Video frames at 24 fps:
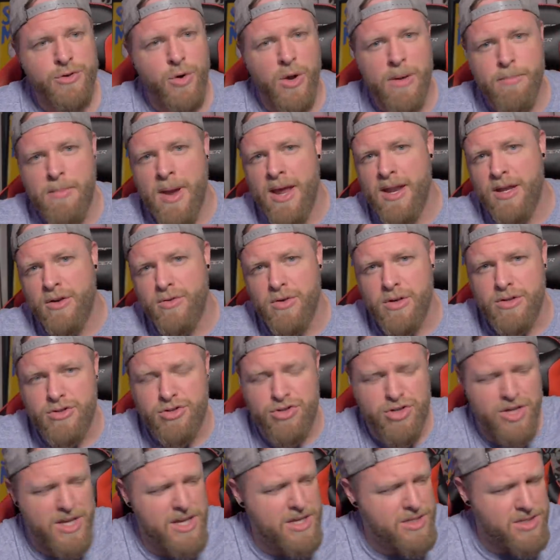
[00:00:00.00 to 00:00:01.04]
So I made a
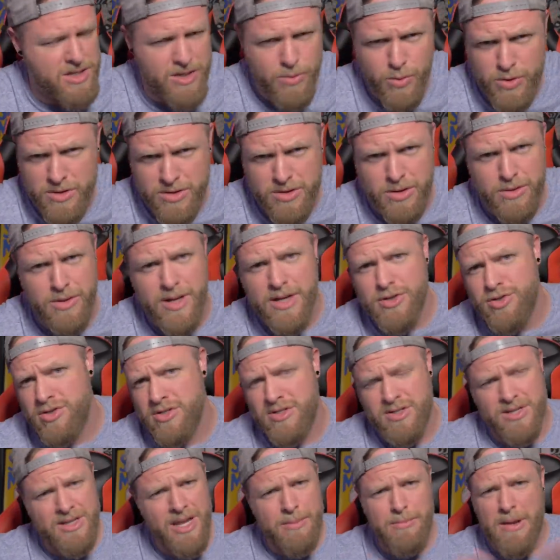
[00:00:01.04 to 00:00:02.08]
grilled cheese and it was
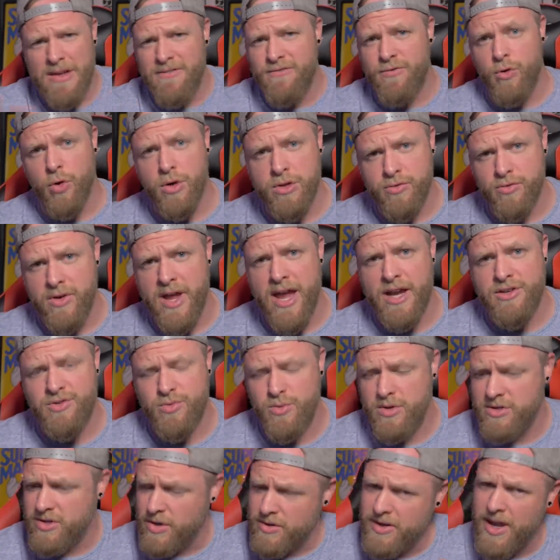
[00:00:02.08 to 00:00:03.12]
delicious. And then my fourth
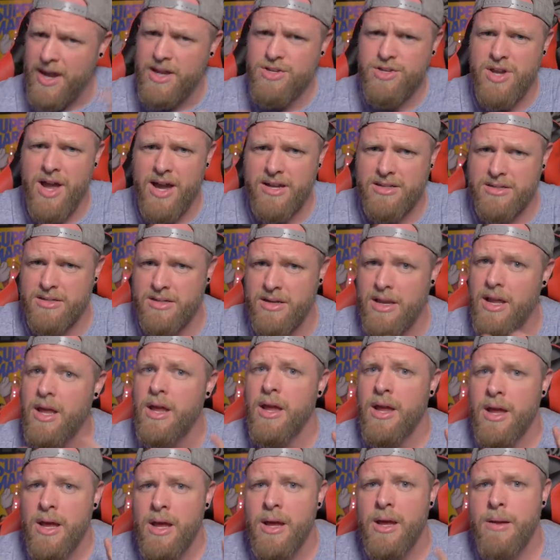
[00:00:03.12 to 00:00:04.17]
reaction was, okay, Jackson,
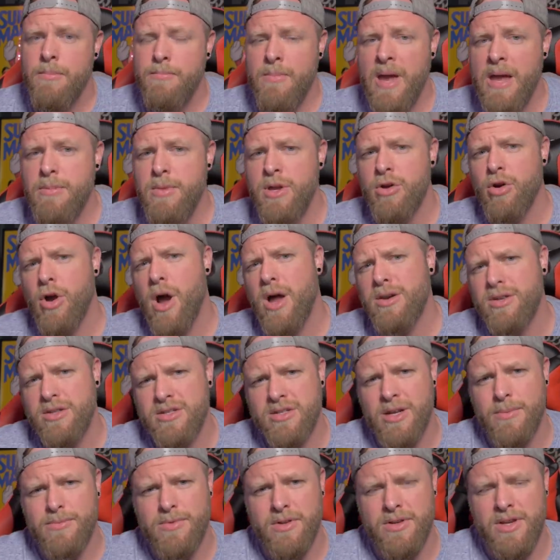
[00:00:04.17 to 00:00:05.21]
maybe you're
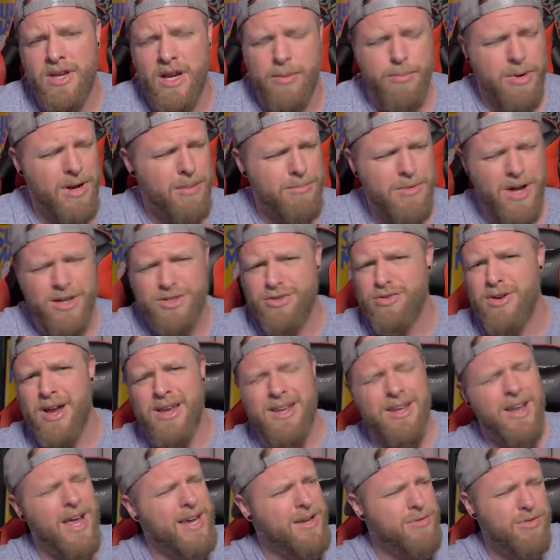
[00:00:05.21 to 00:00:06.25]
onto something here, but I'm not
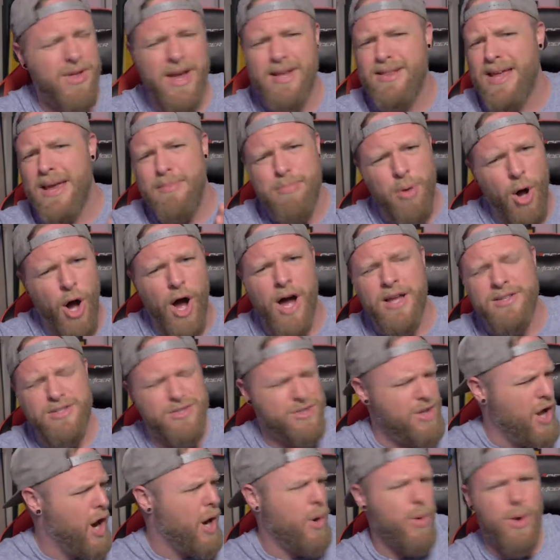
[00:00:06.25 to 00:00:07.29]
trying, like, Lele
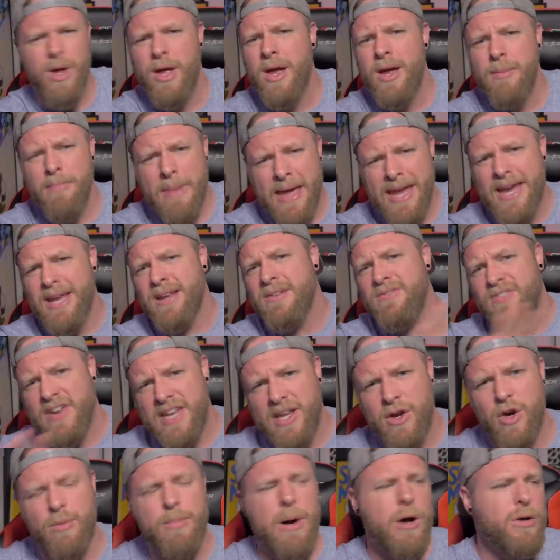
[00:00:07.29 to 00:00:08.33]
Pons, no. Making a
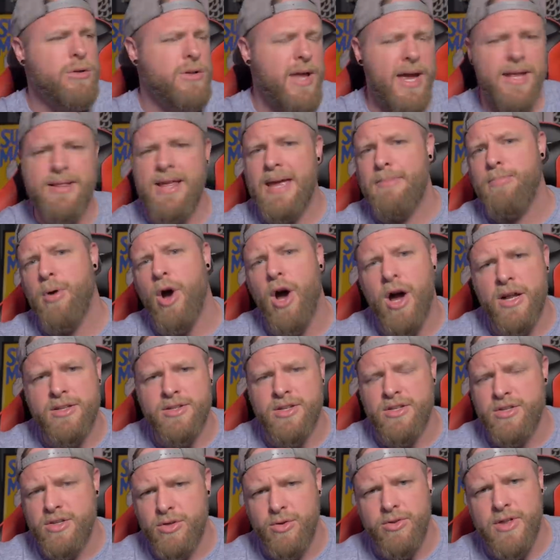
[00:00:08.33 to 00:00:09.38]
video about Lele
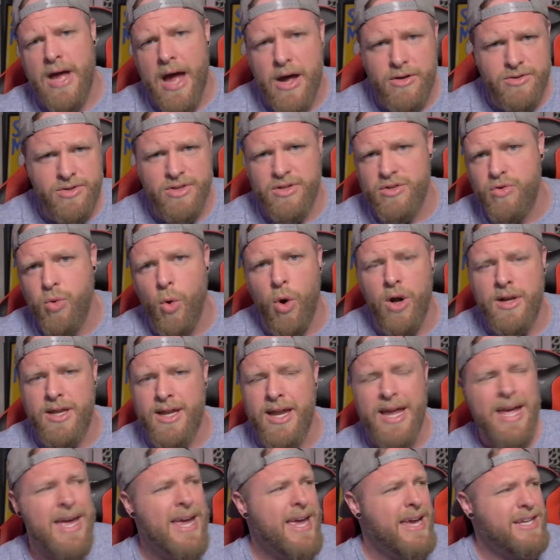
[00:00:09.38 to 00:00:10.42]
Pons in
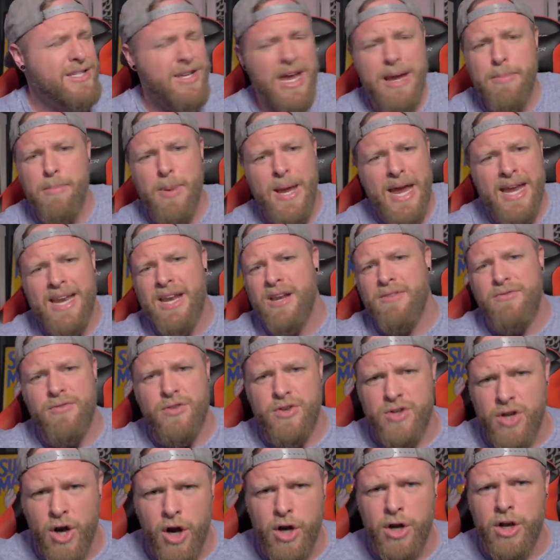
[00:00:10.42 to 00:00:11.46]
2020 is like being in a
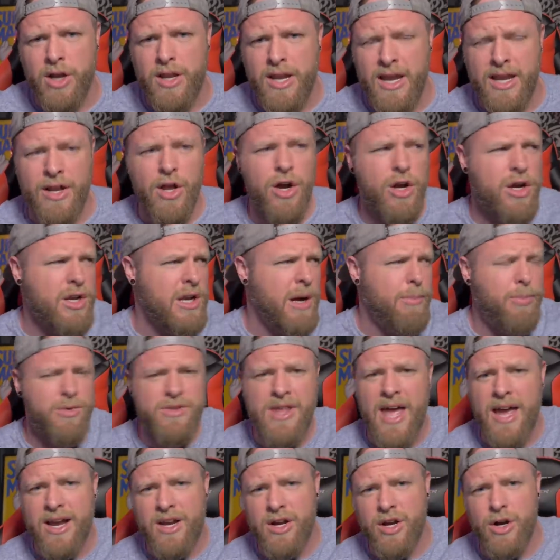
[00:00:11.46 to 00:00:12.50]
fraternity and hooking up
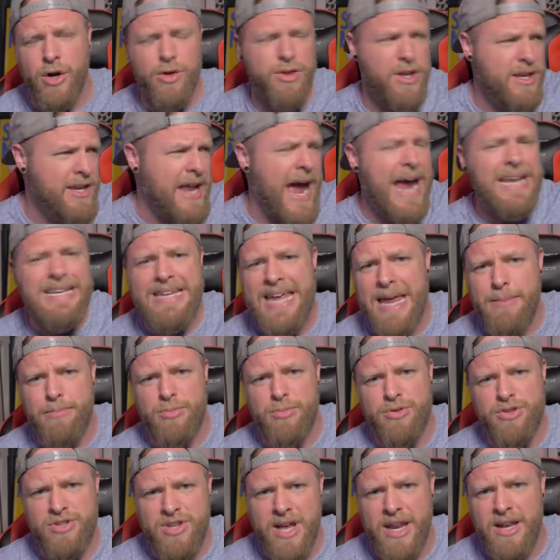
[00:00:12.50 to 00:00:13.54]
with that girl that
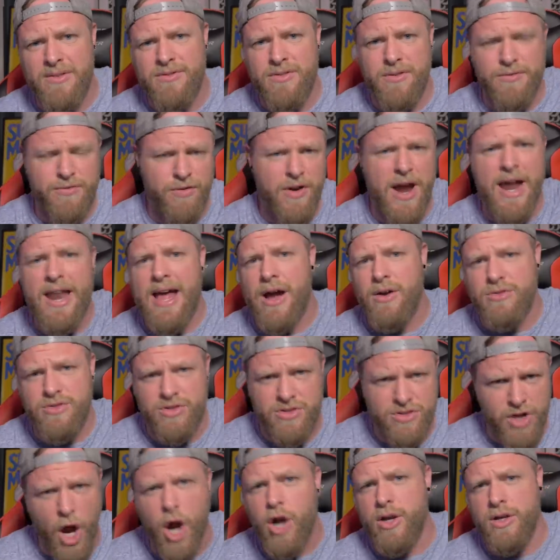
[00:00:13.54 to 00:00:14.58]
98% of the frat
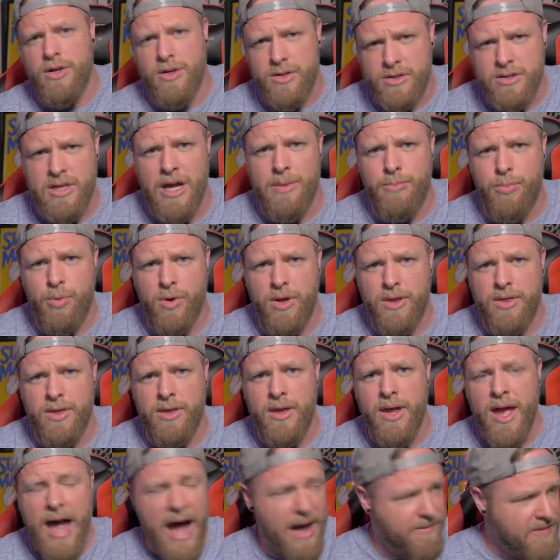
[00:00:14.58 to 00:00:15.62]
house is already hooked up with.